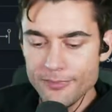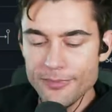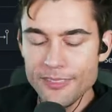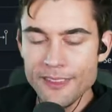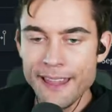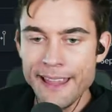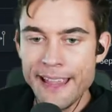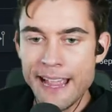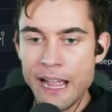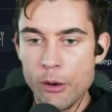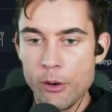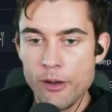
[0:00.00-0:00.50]

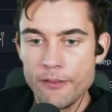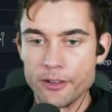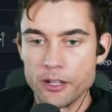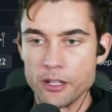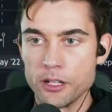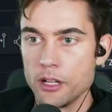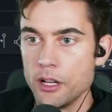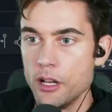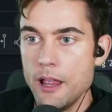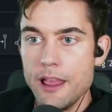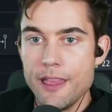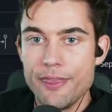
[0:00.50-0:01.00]

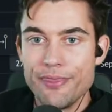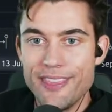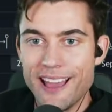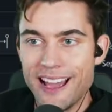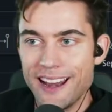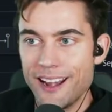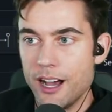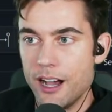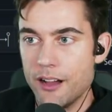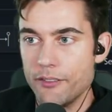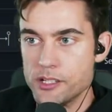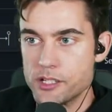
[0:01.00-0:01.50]
However, that
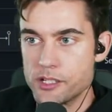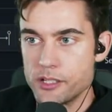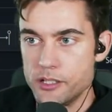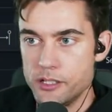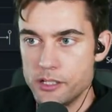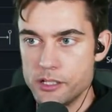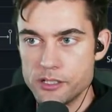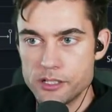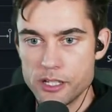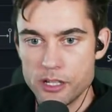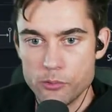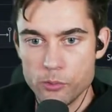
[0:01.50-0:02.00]
obviously
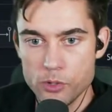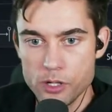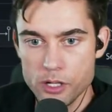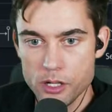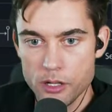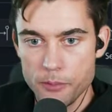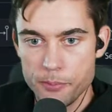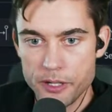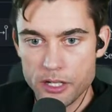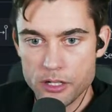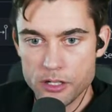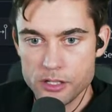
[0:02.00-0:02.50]
it didn't
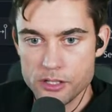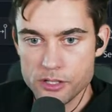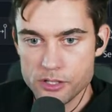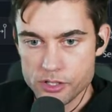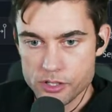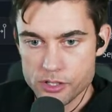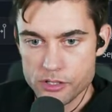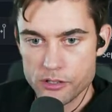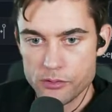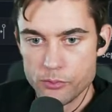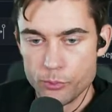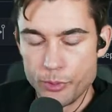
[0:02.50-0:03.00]
work
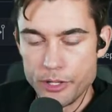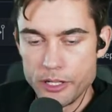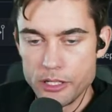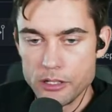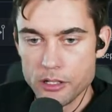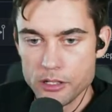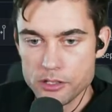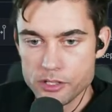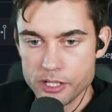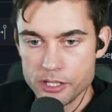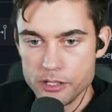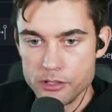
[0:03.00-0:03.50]
because we
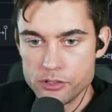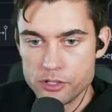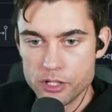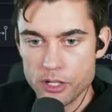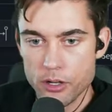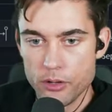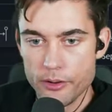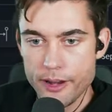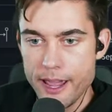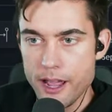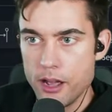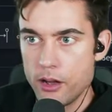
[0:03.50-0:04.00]
continue to
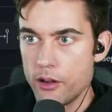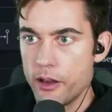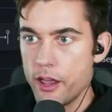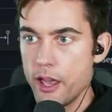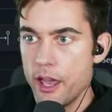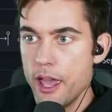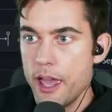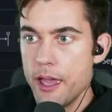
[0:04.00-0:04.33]
go down